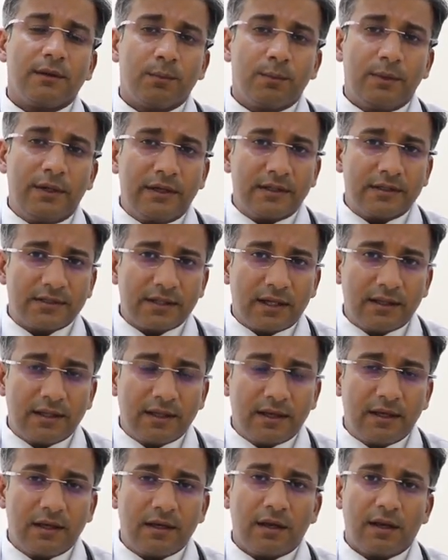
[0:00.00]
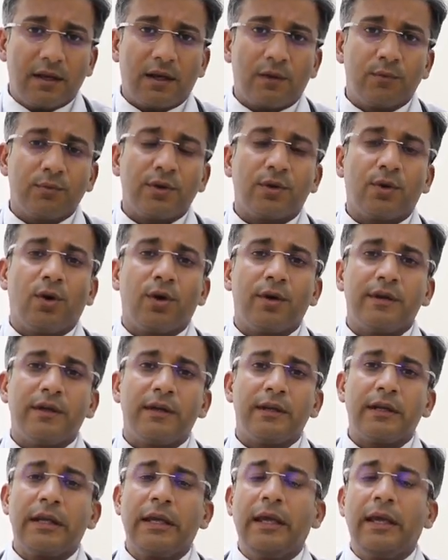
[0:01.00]
winters are there around the
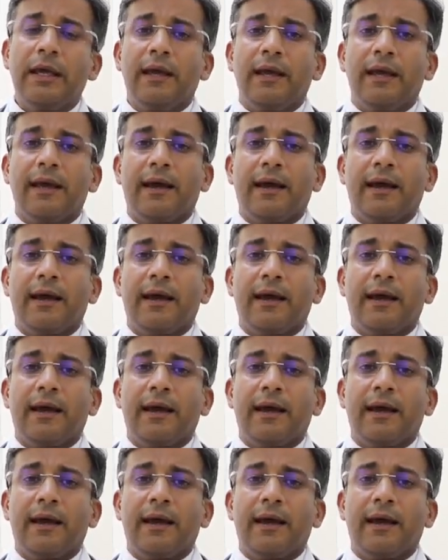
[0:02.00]
corner,